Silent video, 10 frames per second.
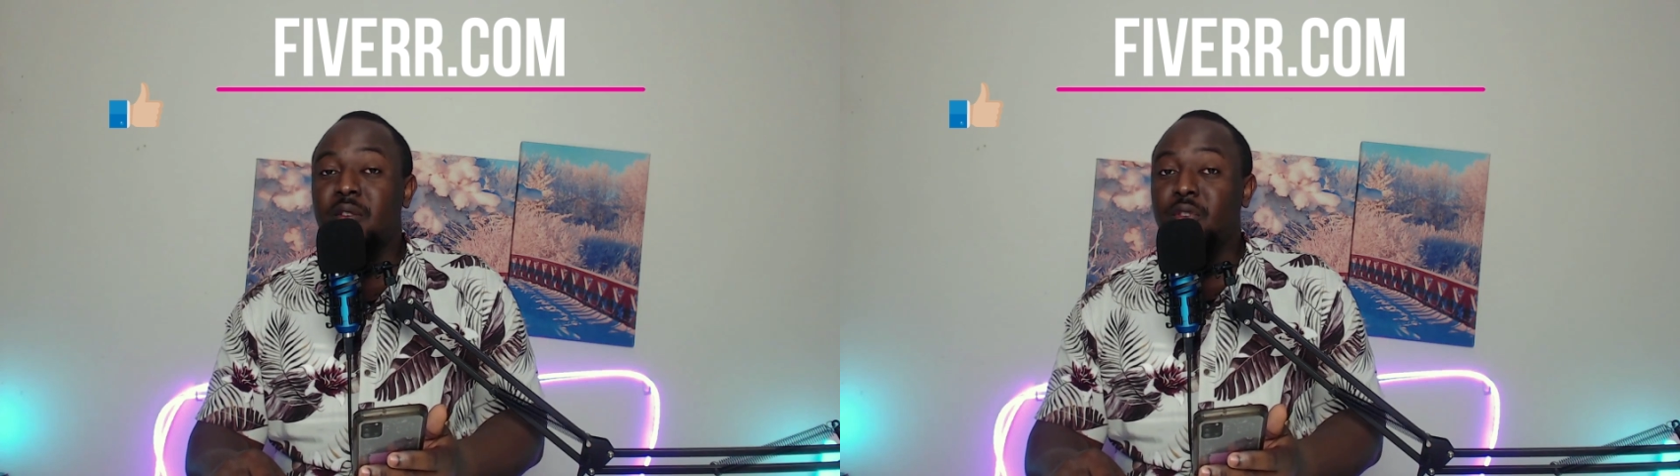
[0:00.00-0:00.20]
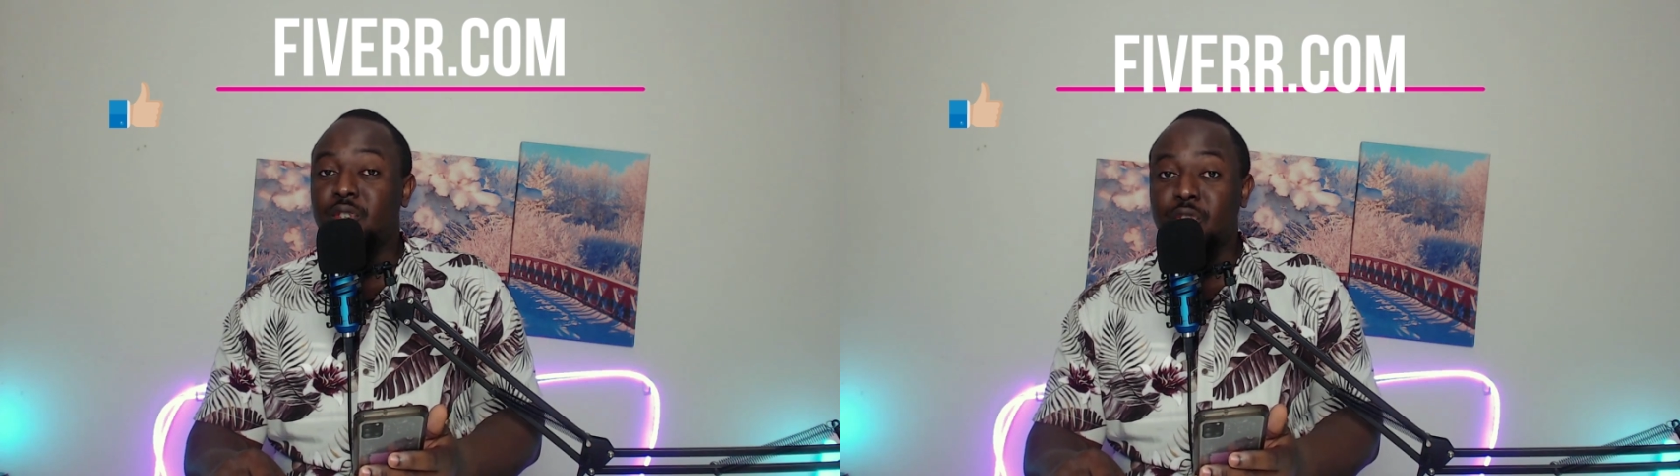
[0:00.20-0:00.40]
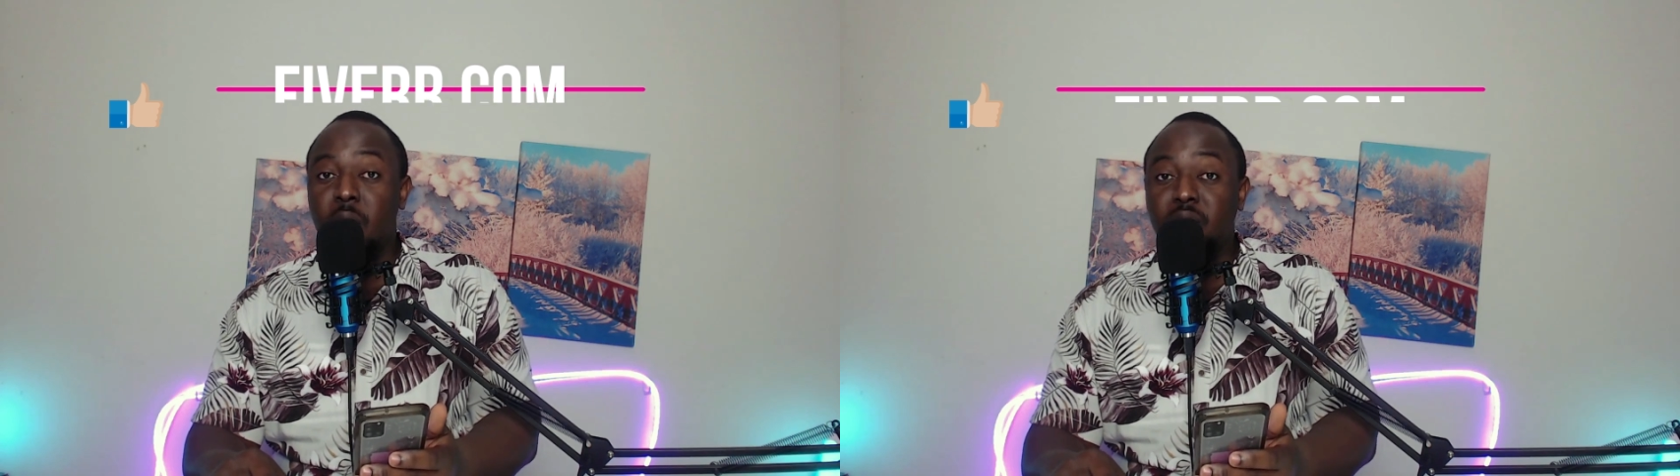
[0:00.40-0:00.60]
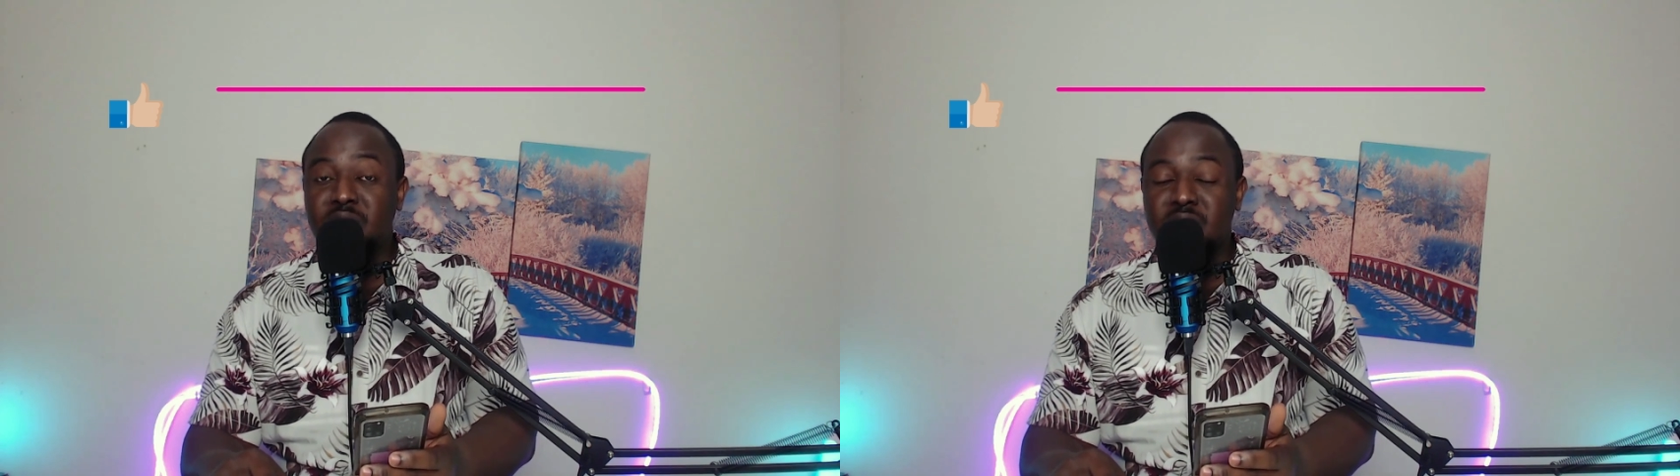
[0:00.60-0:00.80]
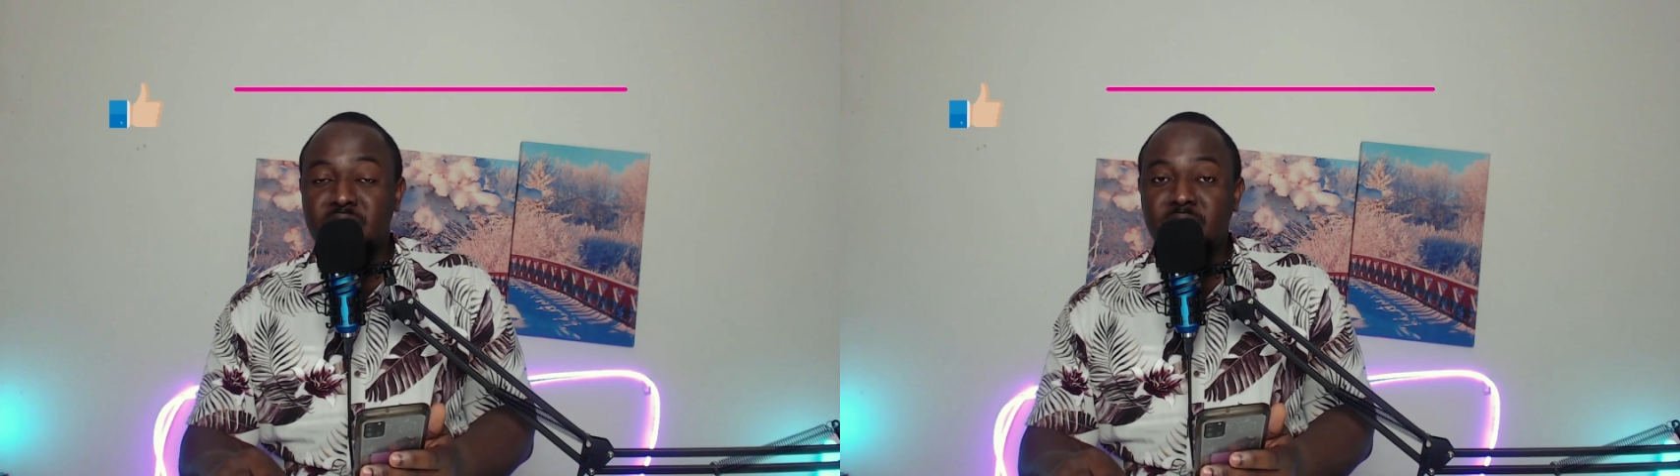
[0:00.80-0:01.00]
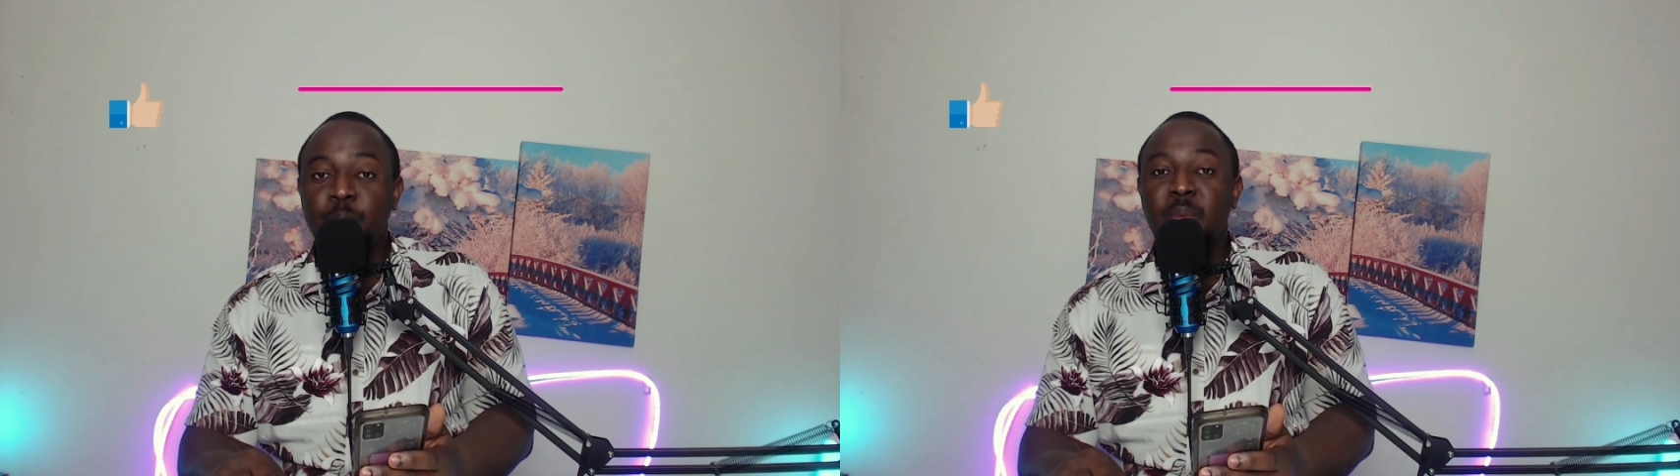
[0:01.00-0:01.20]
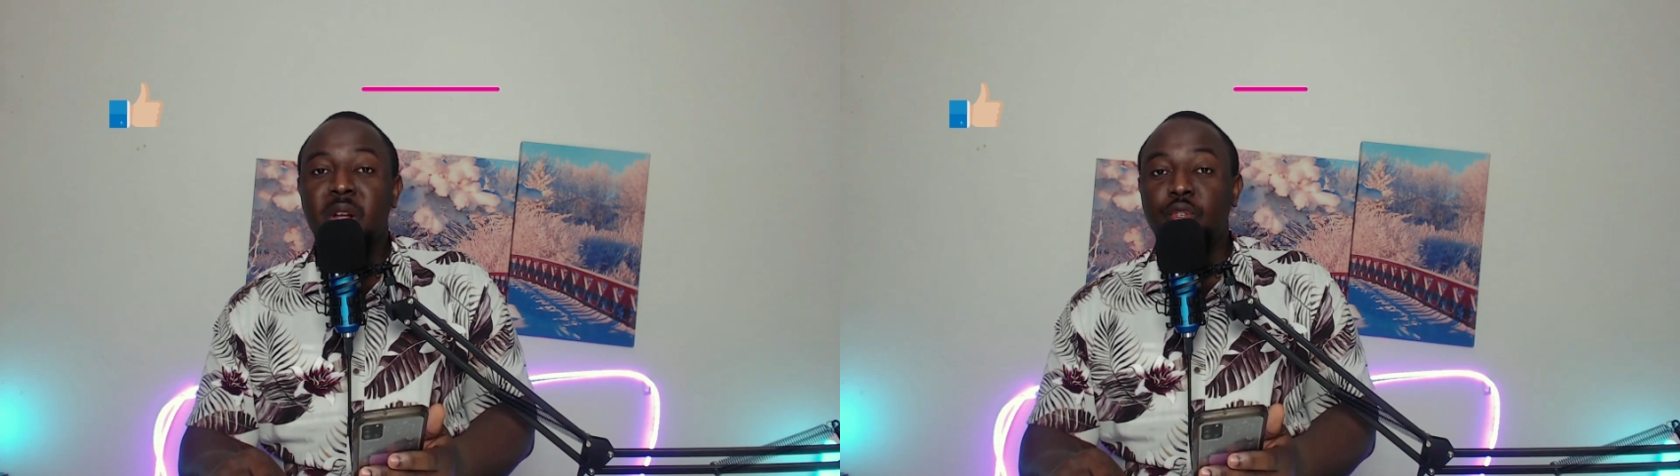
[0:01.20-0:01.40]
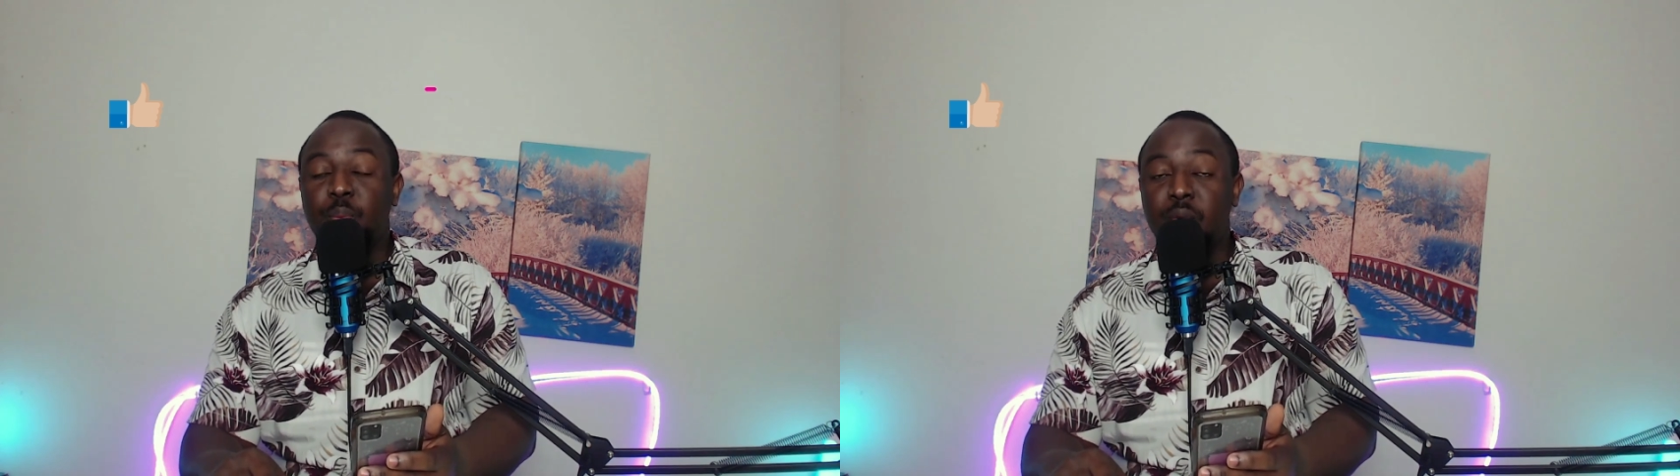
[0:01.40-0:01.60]
for services
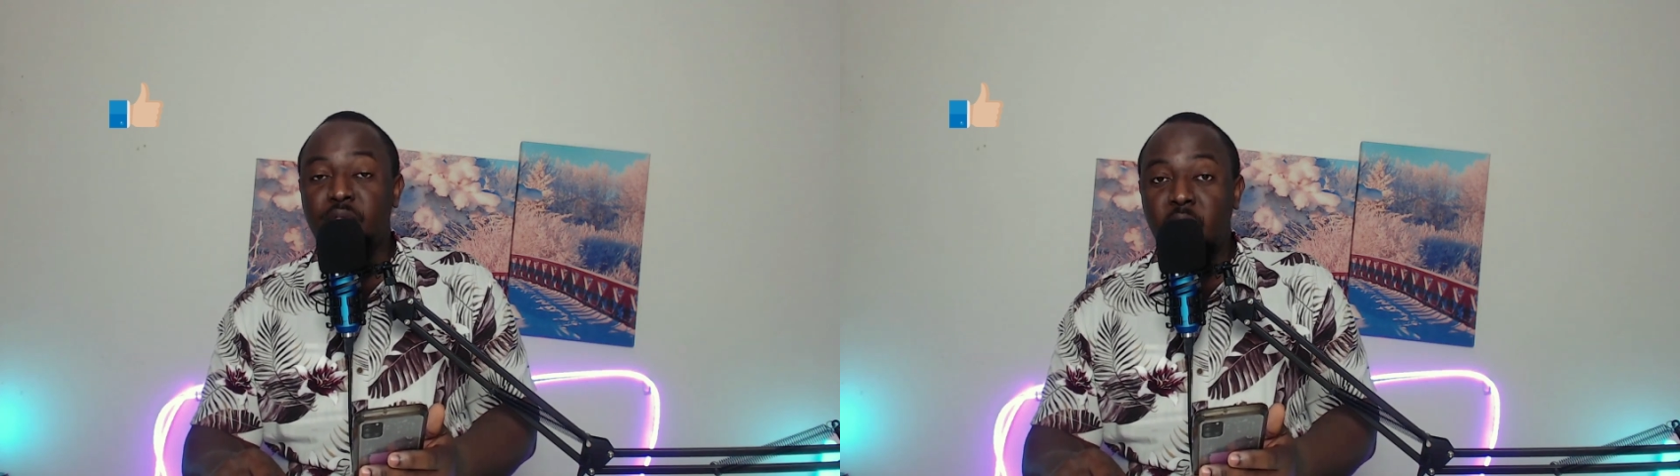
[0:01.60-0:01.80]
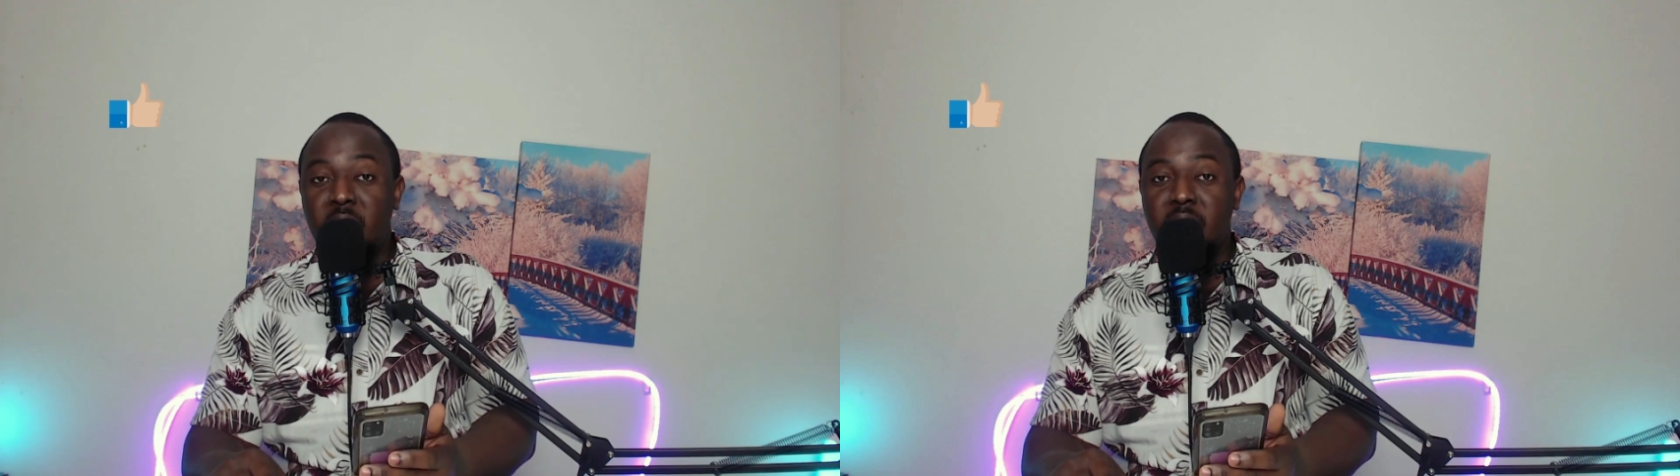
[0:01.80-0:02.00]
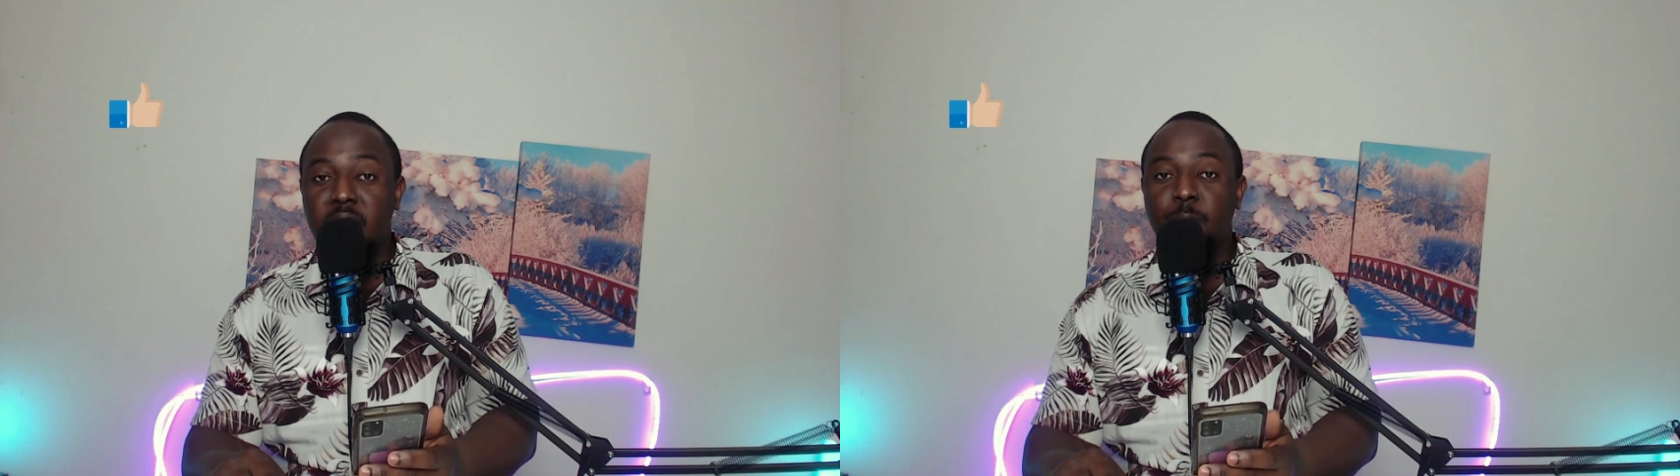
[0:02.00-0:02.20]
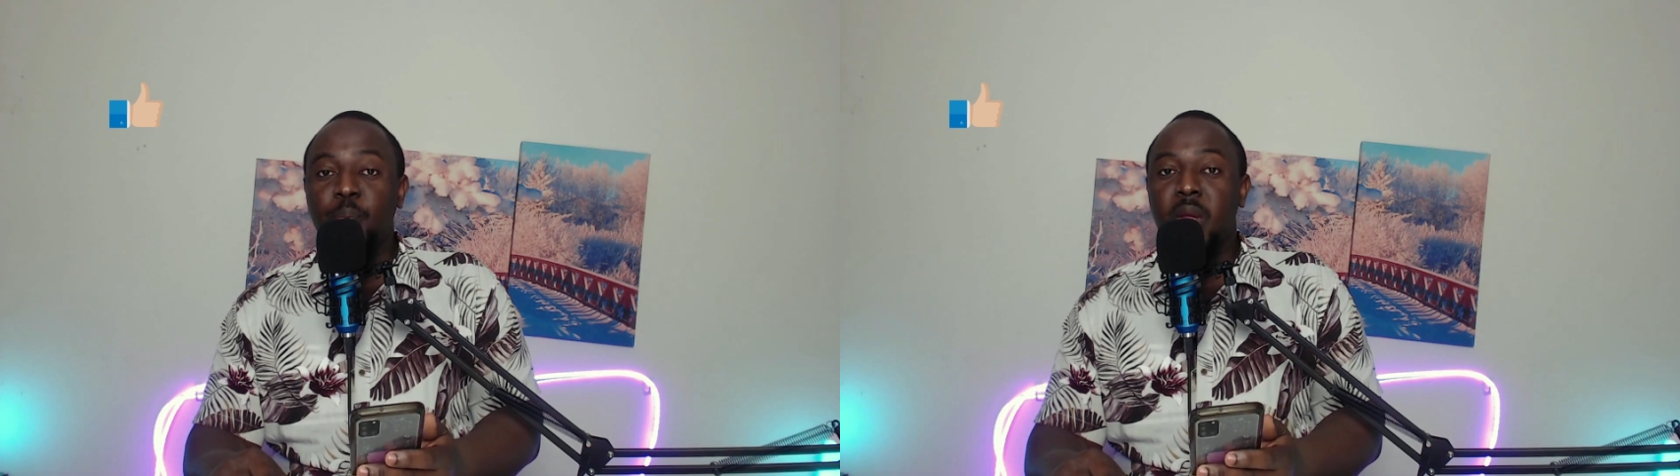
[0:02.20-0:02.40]
to provide